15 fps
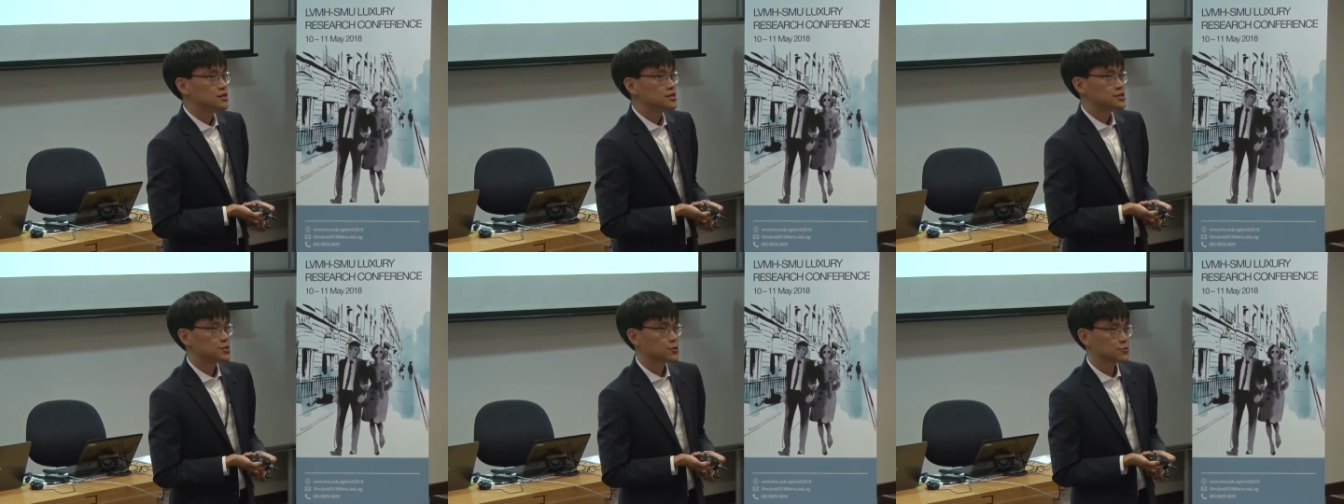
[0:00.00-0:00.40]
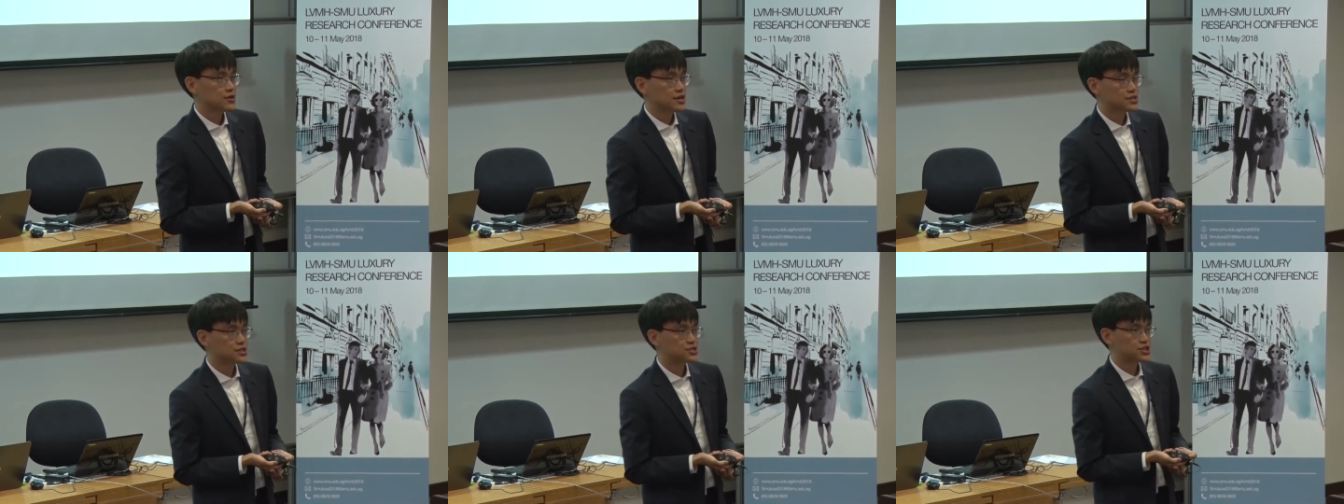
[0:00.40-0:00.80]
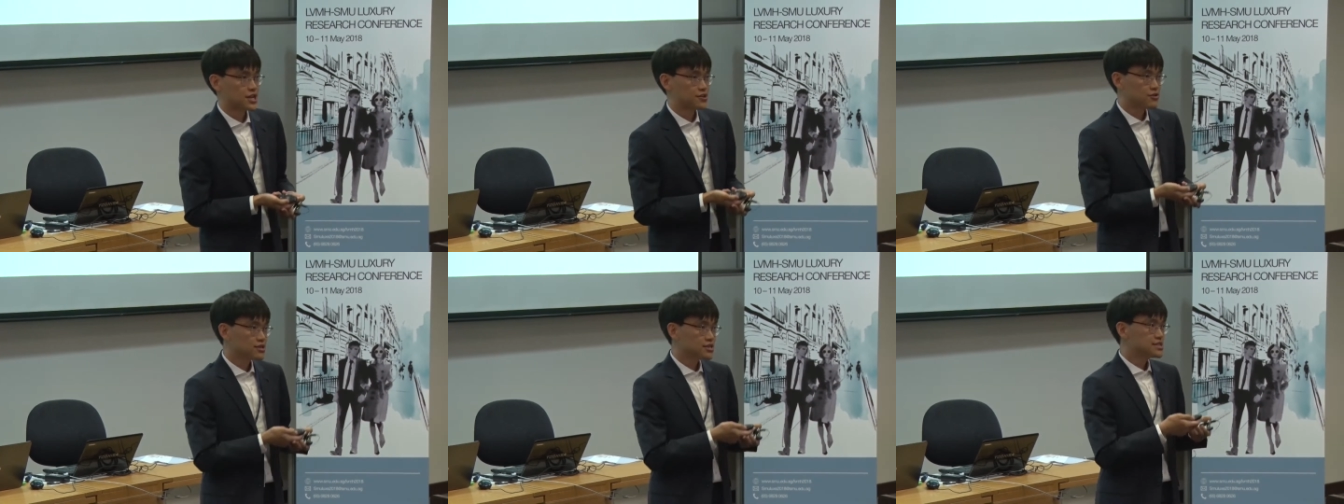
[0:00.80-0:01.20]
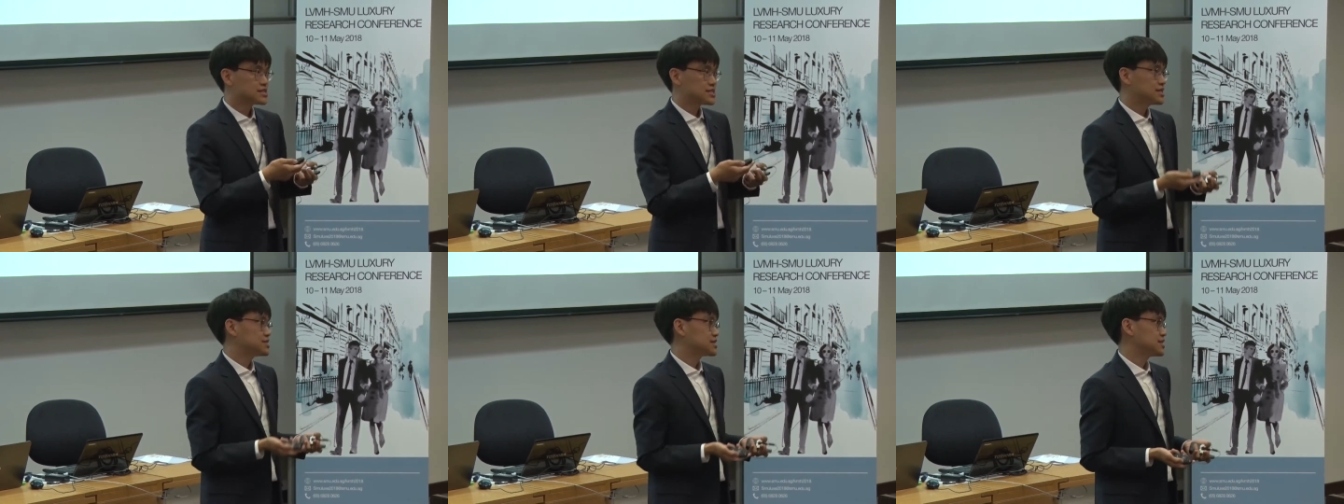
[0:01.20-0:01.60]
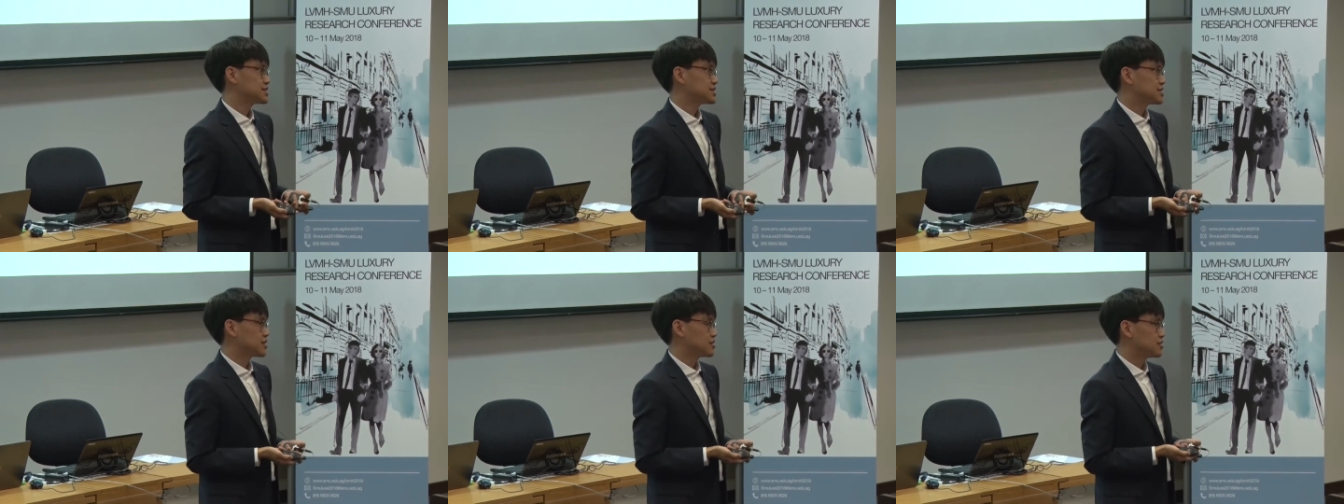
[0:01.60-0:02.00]
So there's a general
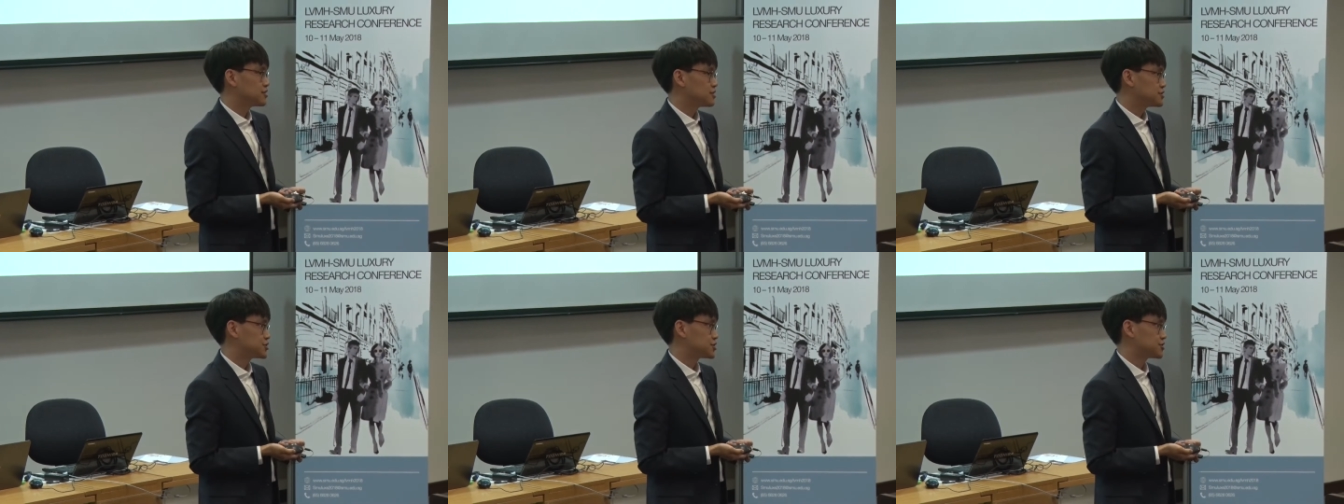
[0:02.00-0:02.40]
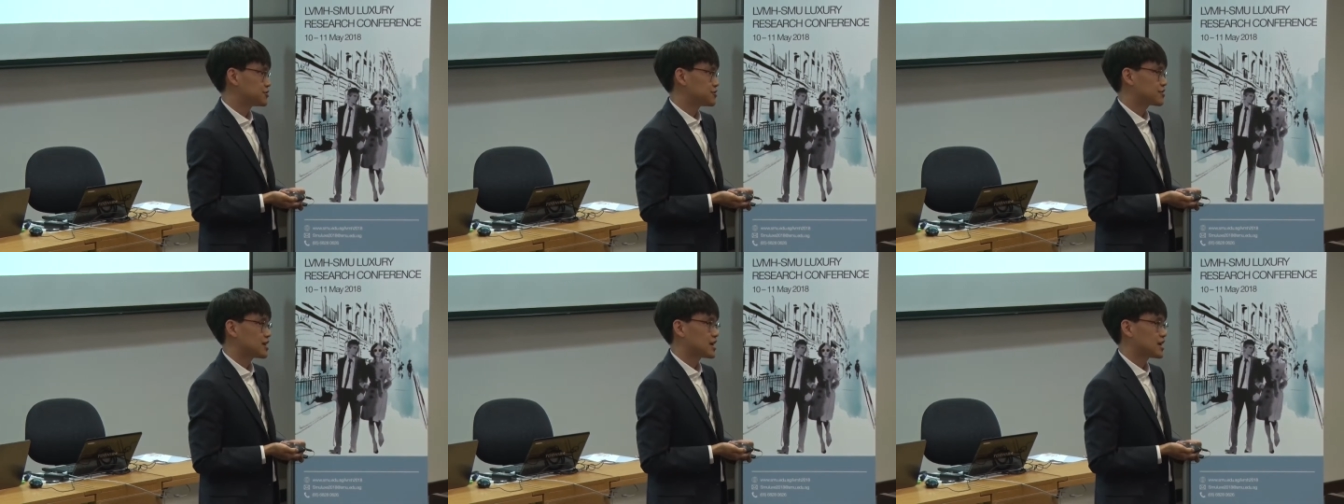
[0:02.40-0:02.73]
consensus in the literature